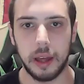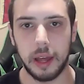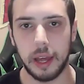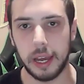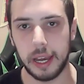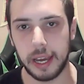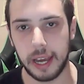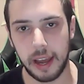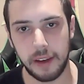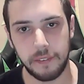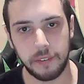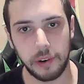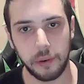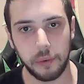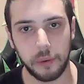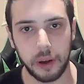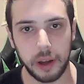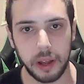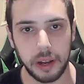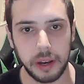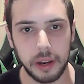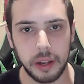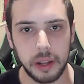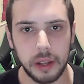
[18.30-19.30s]
Hey
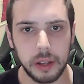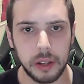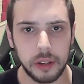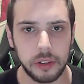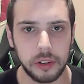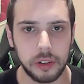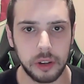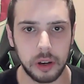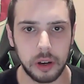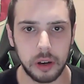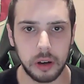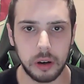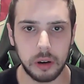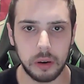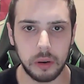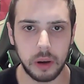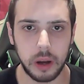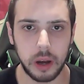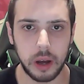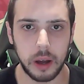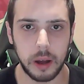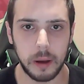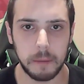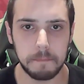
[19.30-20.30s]
everyone, so
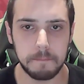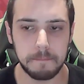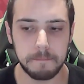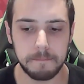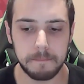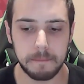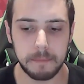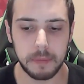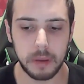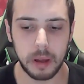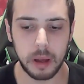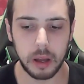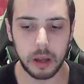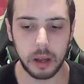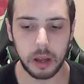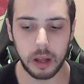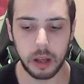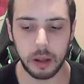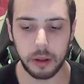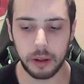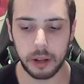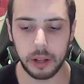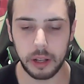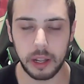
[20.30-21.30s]

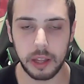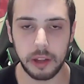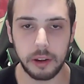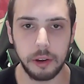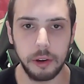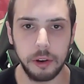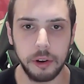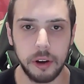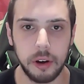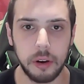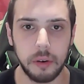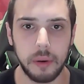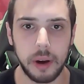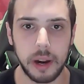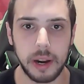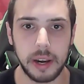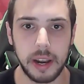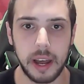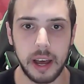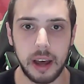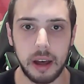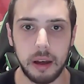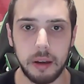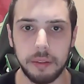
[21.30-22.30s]
I'll let you know right
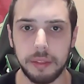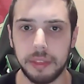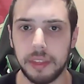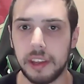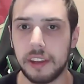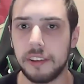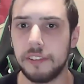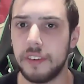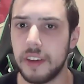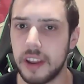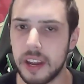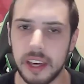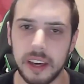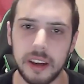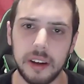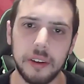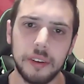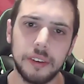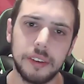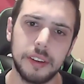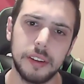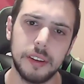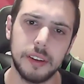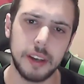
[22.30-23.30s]
now, this video
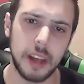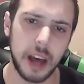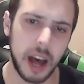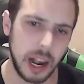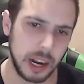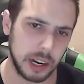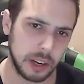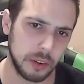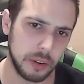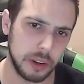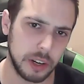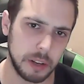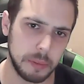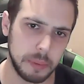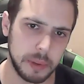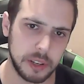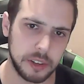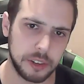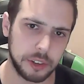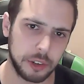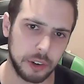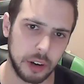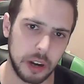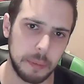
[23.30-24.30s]
is not going to be
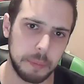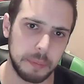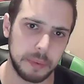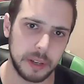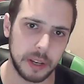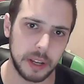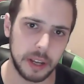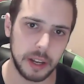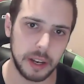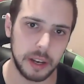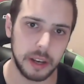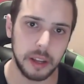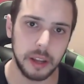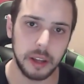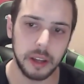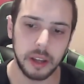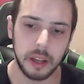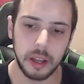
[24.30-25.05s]
scripted.